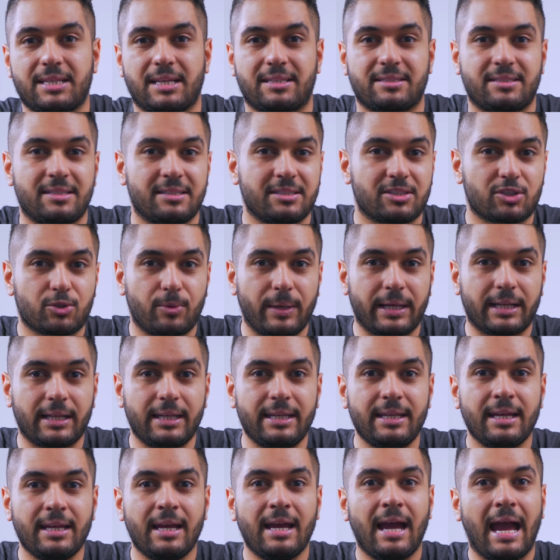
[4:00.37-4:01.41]
settings
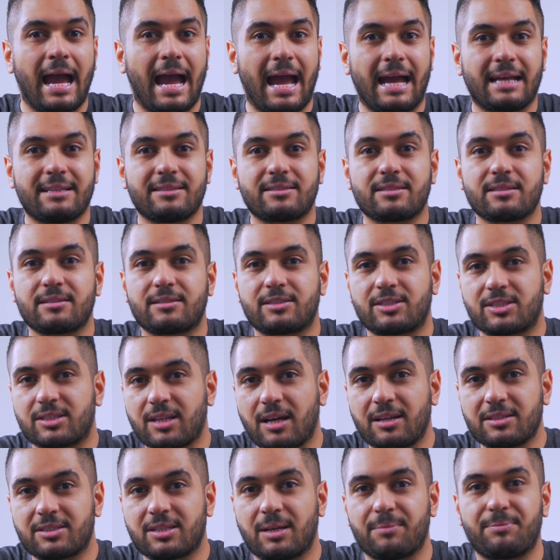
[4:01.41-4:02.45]
quickly and
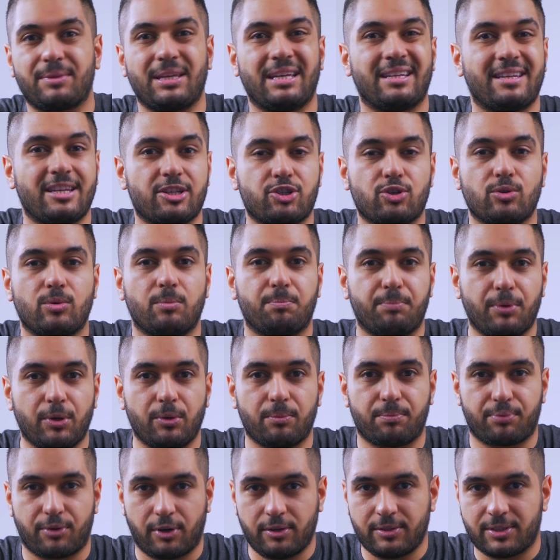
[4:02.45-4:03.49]
start up the initial
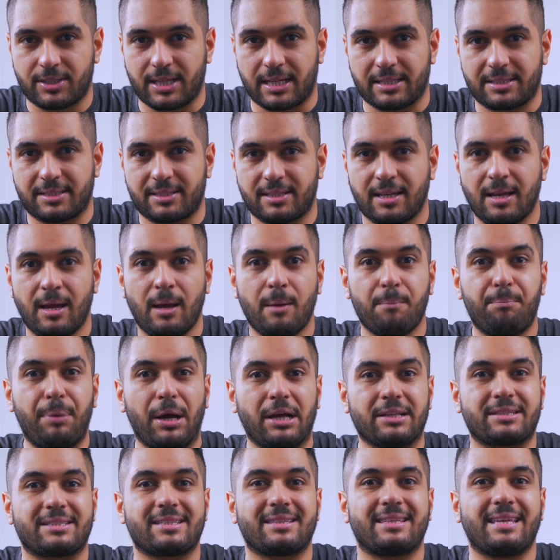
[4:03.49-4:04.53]
boot process.
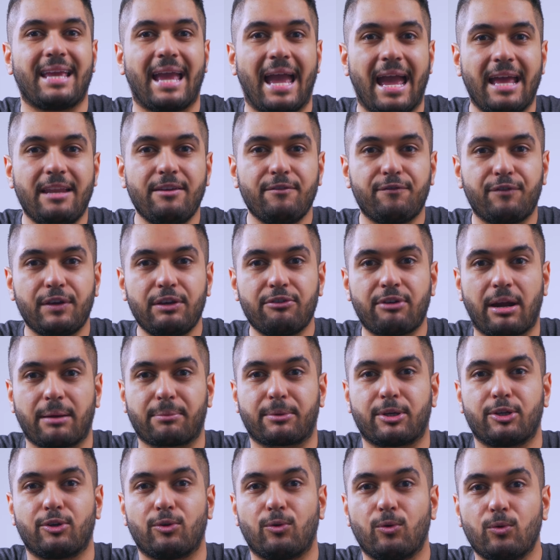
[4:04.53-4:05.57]
But the NVRAM
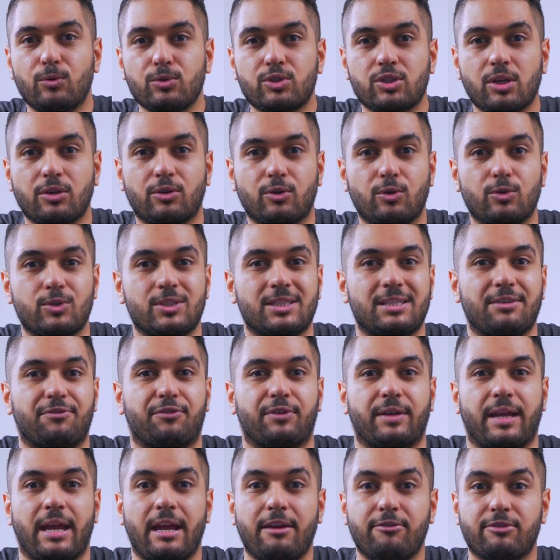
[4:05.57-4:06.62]
can also cause
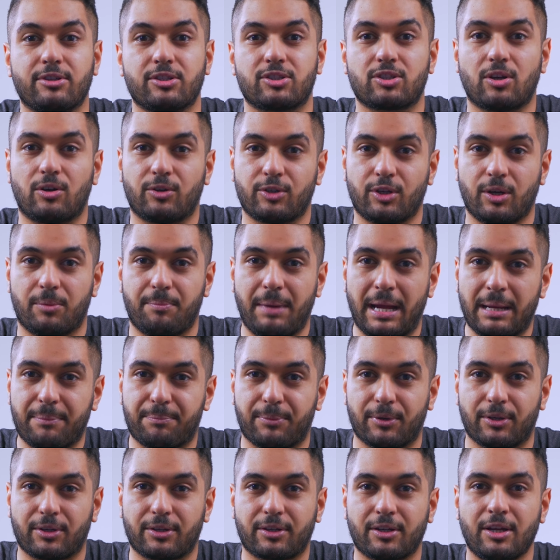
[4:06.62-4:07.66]
different errors on your
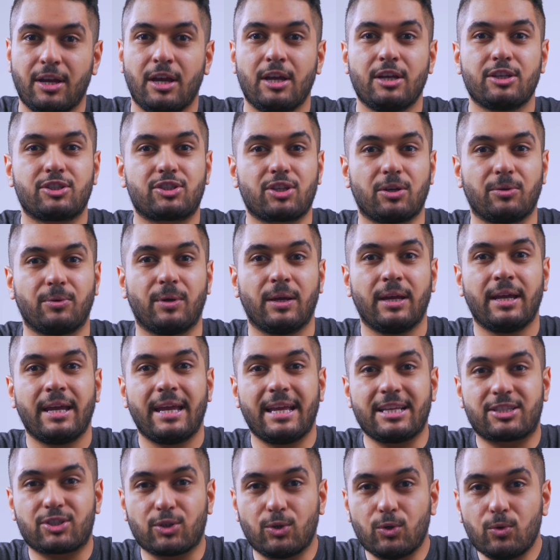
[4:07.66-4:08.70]
MacBook. So
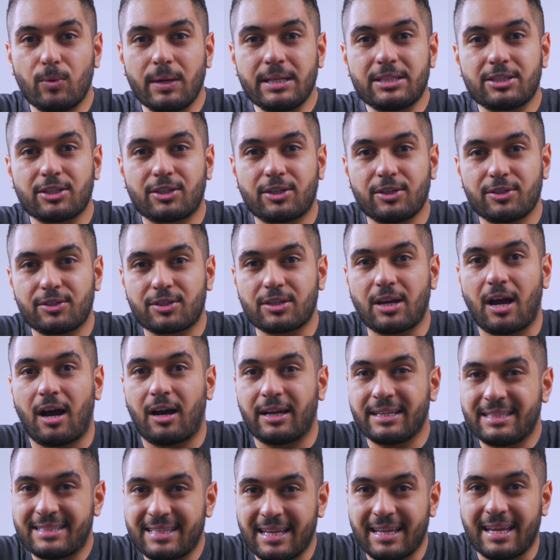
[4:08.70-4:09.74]
it's always a good
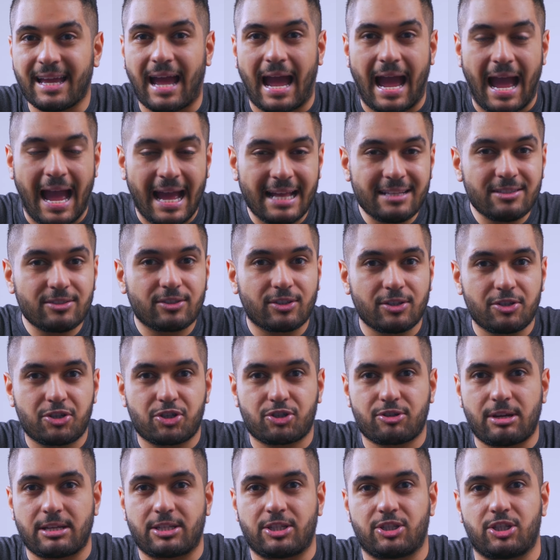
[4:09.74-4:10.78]
idea and good
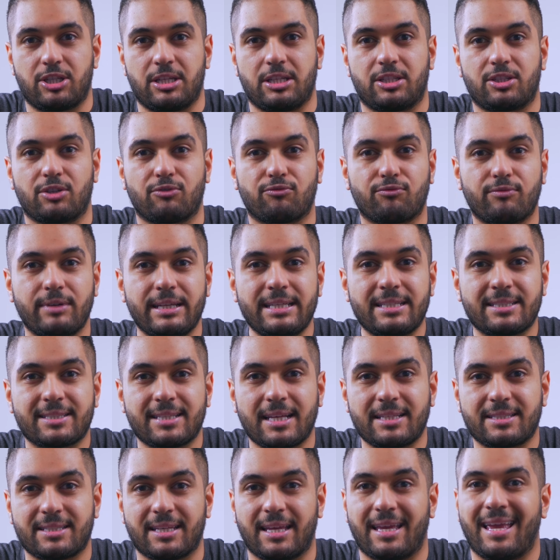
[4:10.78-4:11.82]
strategy to
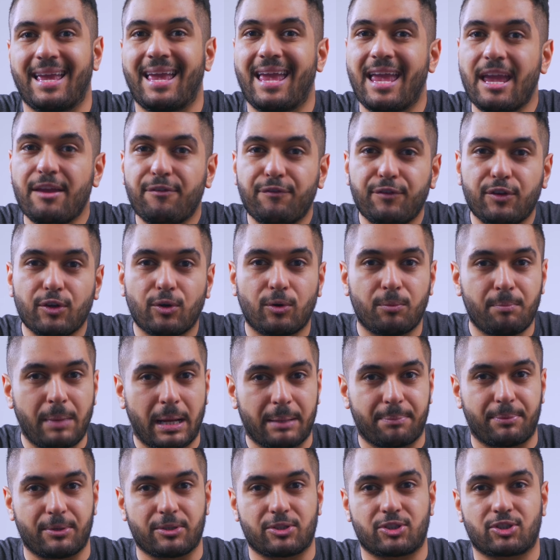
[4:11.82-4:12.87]
reset it if your
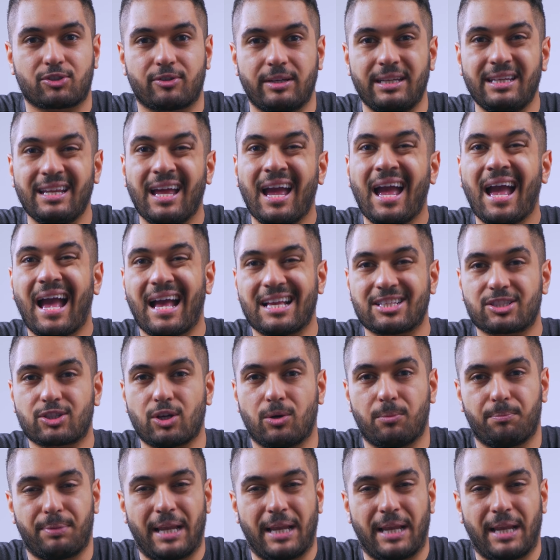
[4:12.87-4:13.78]
MacBook screen has gone